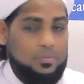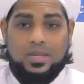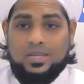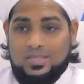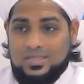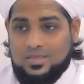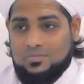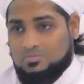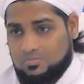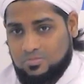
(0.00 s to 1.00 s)
Because
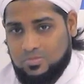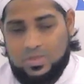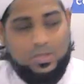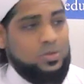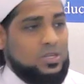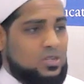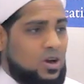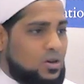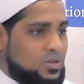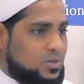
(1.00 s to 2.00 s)
this one is
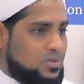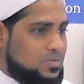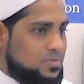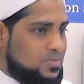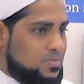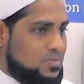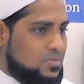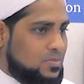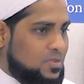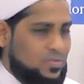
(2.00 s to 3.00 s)
harder.
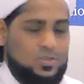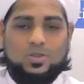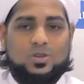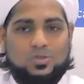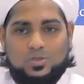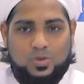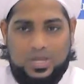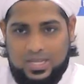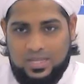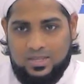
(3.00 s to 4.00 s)
Physical
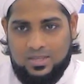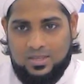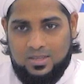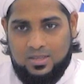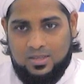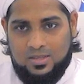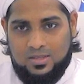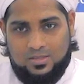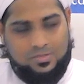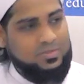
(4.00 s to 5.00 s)
training,
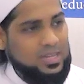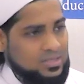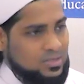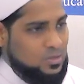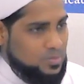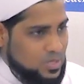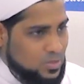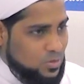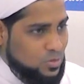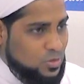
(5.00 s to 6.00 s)
to fight and to be a
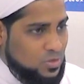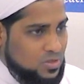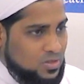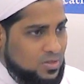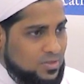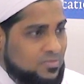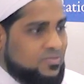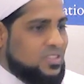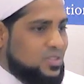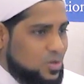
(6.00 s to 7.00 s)
soldier,
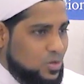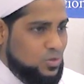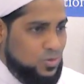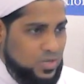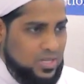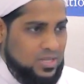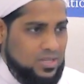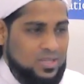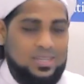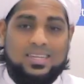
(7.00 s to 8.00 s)
physical
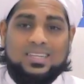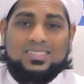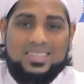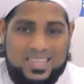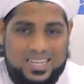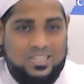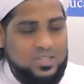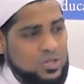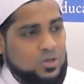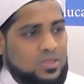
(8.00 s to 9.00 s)
training is
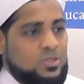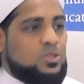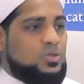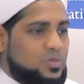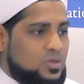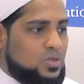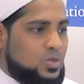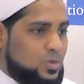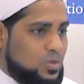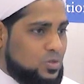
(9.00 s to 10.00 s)
easier than
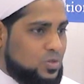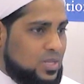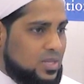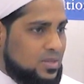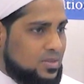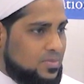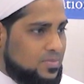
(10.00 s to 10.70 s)
spiritual training.